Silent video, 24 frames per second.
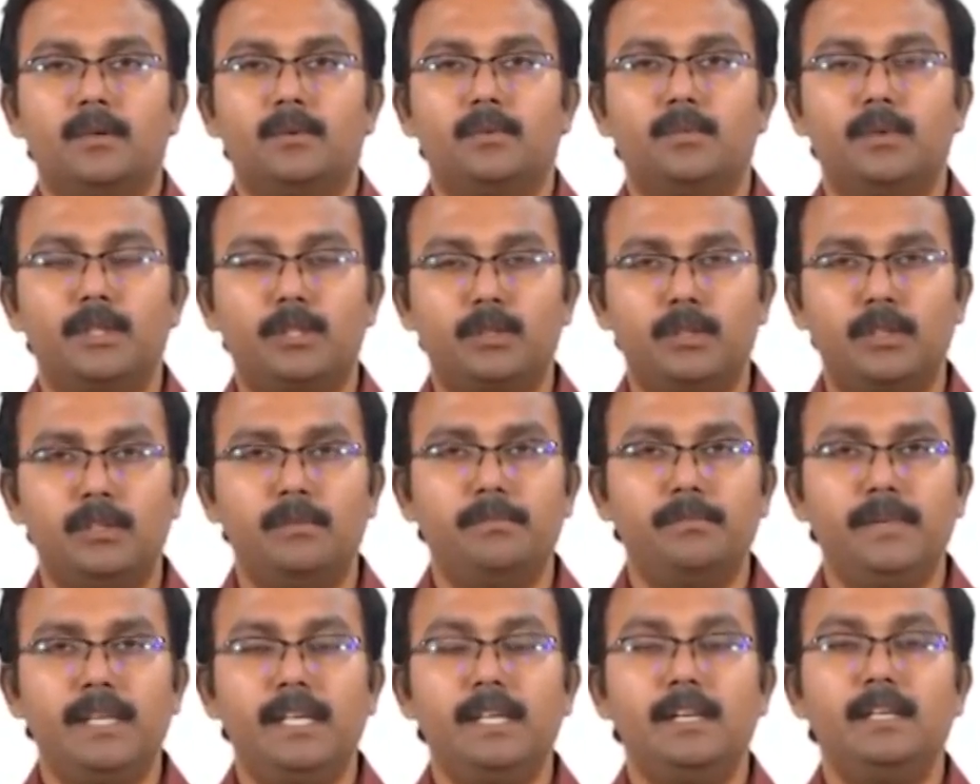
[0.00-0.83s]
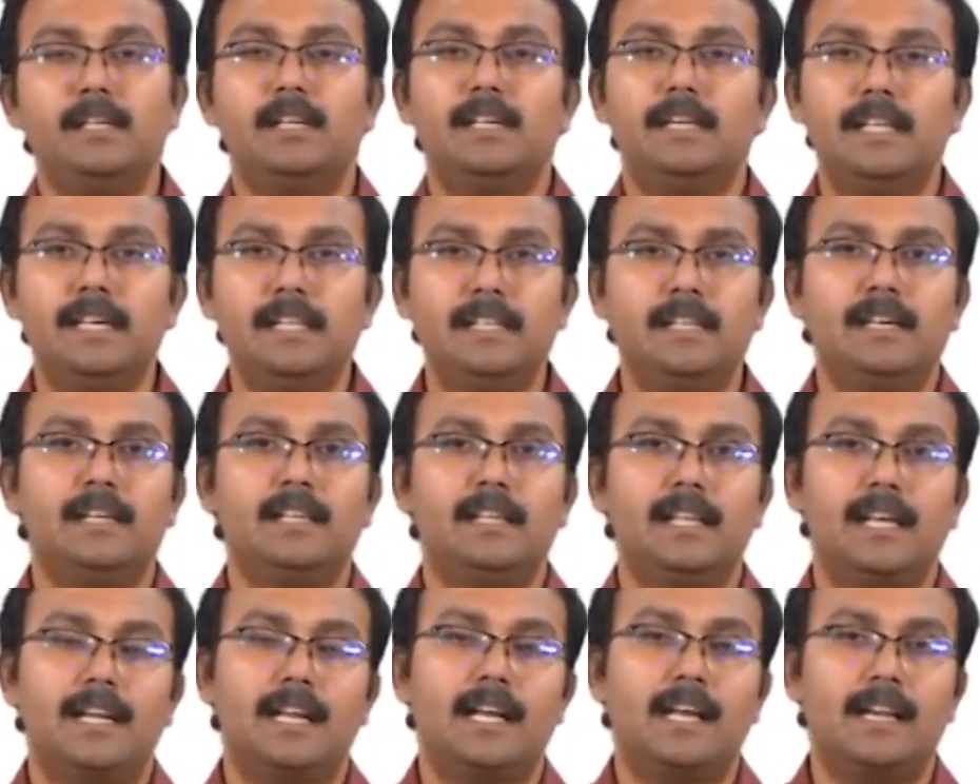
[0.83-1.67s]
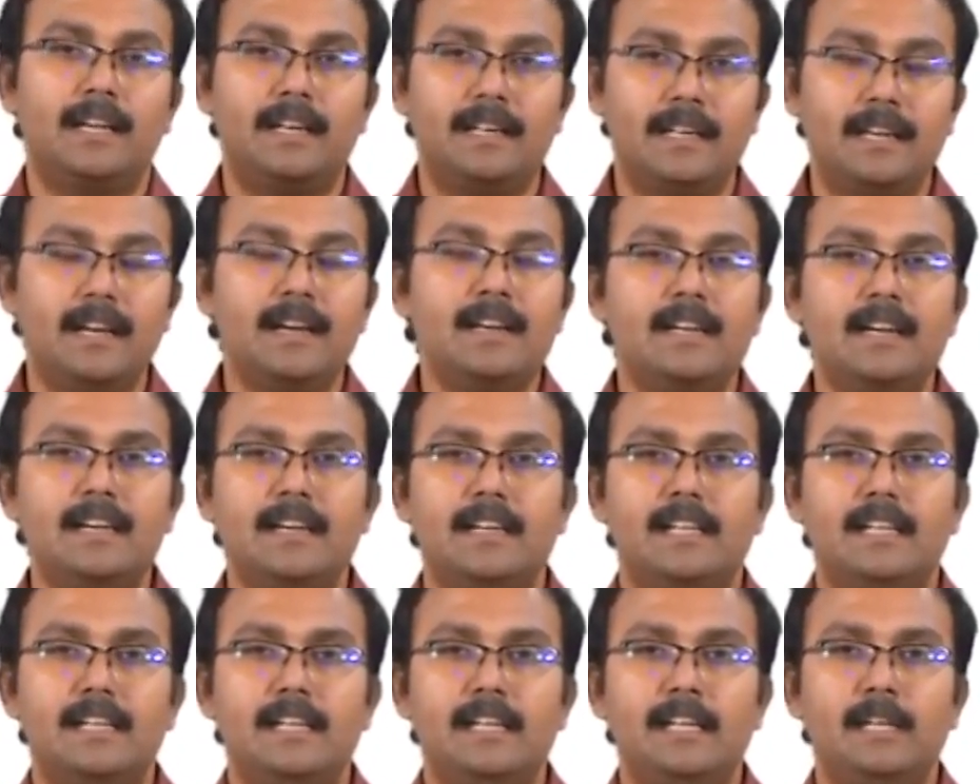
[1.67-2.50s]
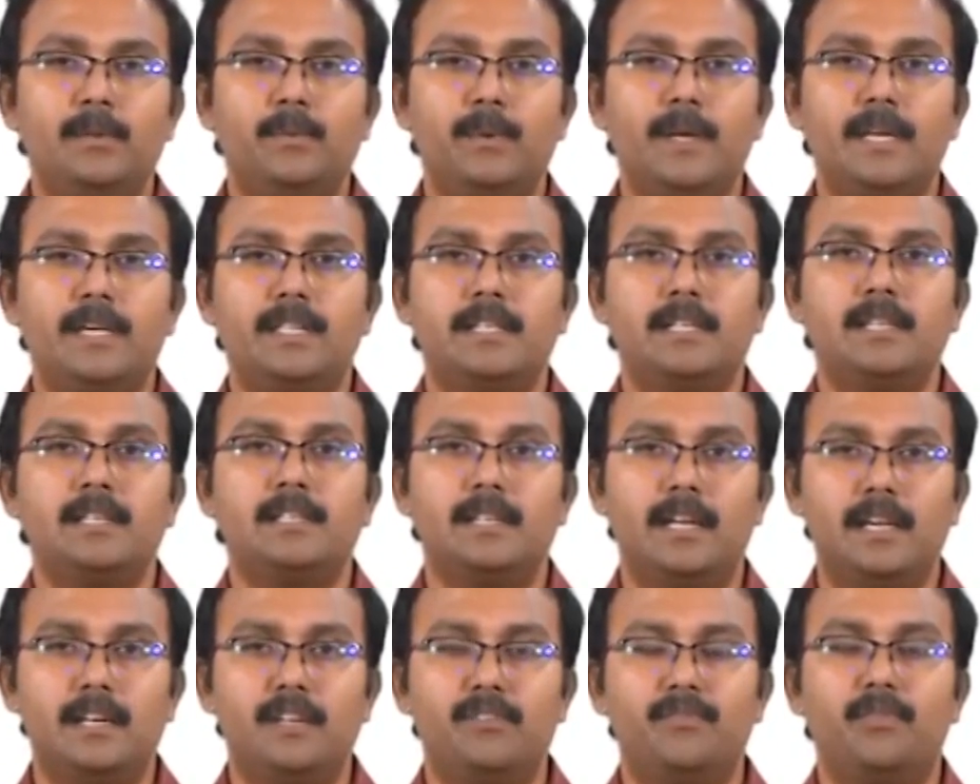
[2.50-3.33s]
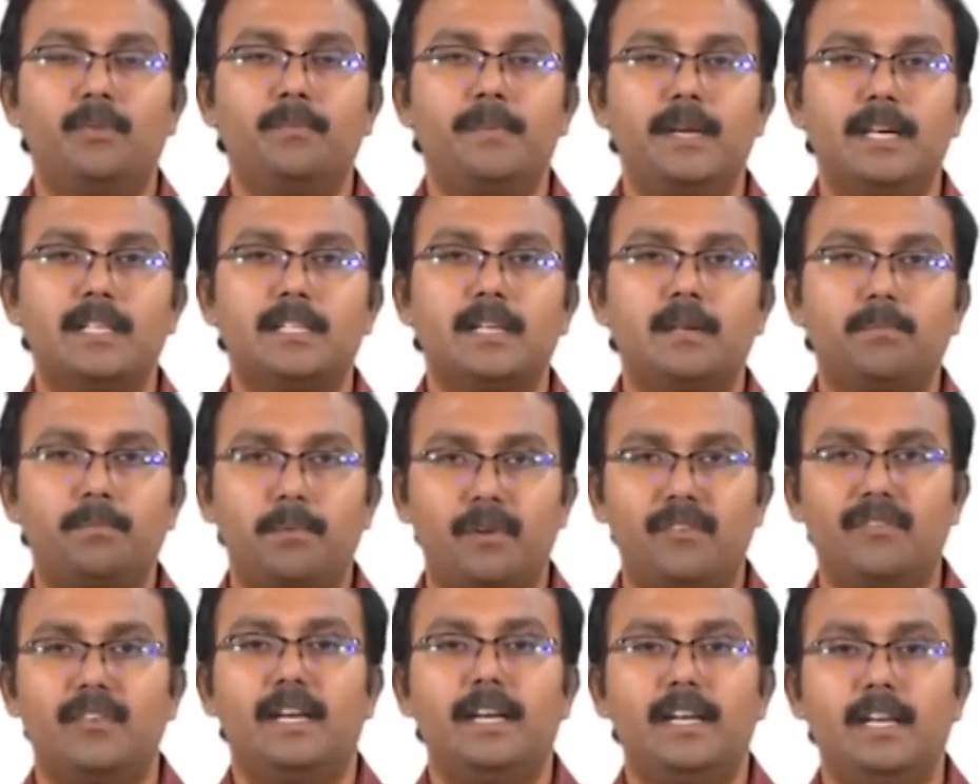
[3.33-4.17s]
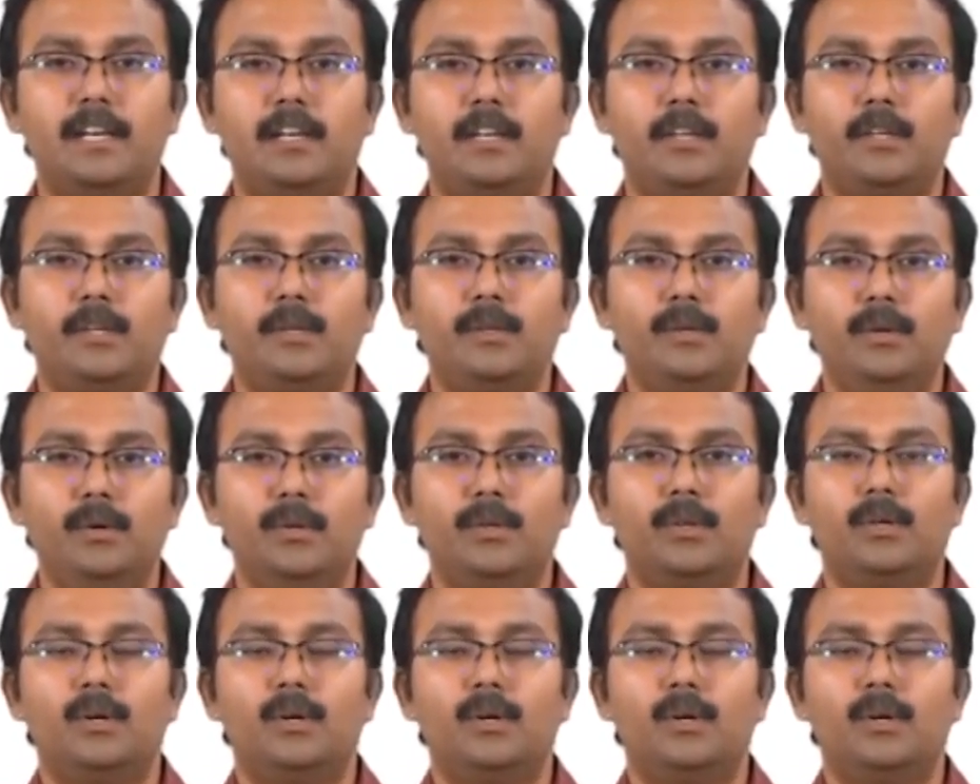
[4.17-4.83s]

which could mean either there are redundant equations and information provided to you,